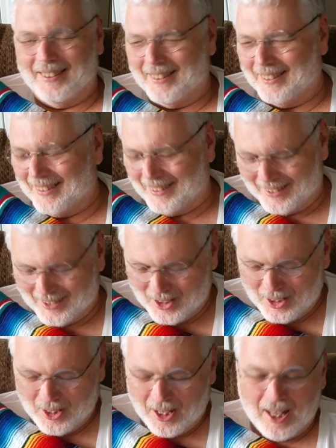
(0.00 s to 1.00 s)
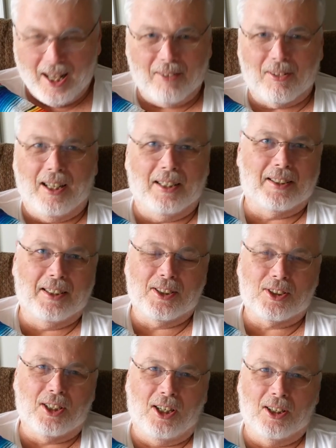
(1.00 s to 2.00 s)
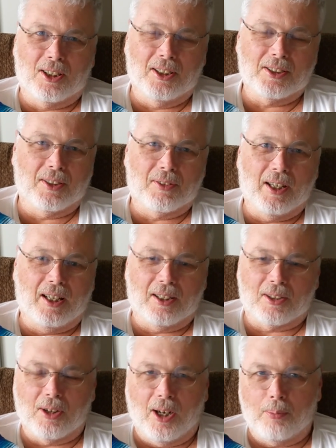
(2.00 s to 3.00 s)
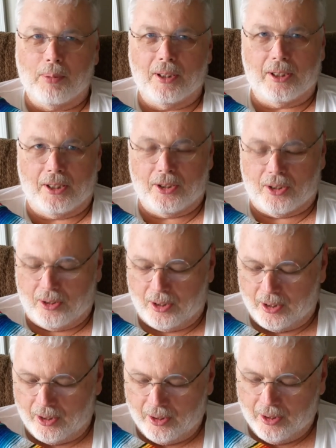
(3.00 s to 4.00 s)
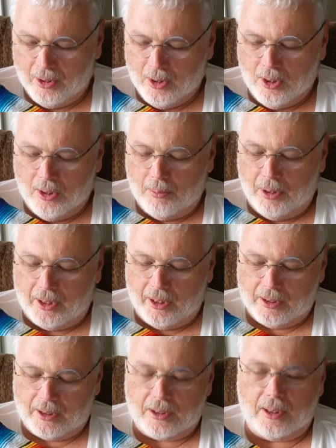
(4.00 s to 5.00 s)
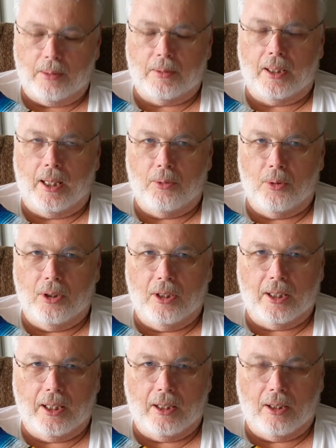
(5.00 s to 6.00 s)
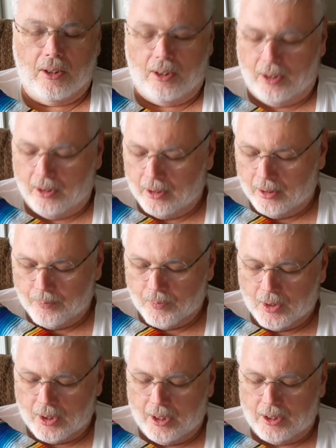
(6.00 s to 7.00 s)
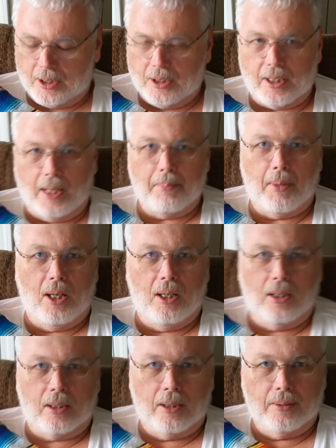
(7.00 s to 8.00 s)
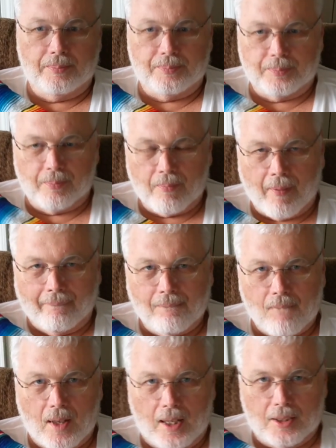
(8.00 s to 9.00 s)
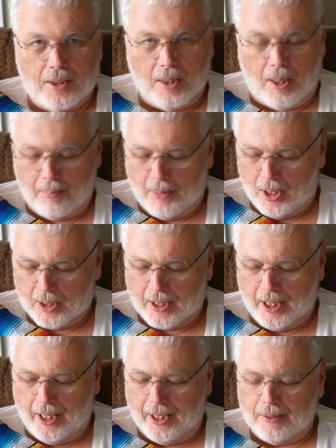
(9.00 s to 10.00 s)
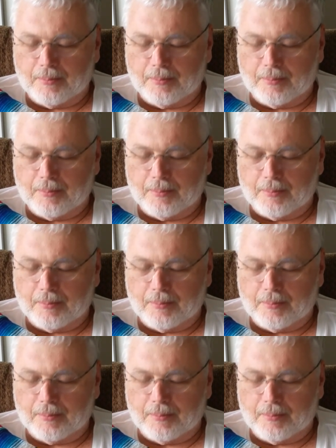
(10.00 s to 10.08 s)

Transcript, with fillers: I've got this on because I've got a crappy t shirt on. But this is something I wanted to get on. This is a mug, a, a mug cake.